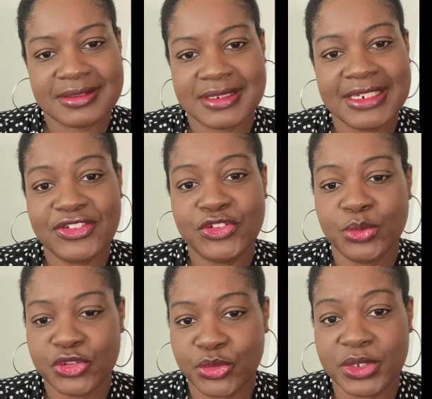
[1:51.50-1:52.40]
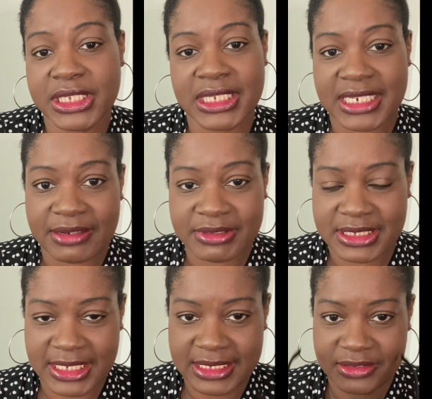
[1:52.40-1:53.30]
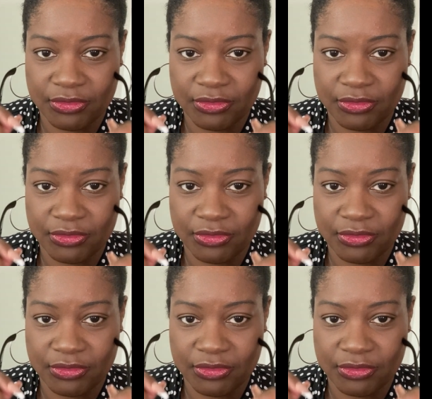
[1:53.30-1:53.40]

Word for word: they just do it so good and I really like it.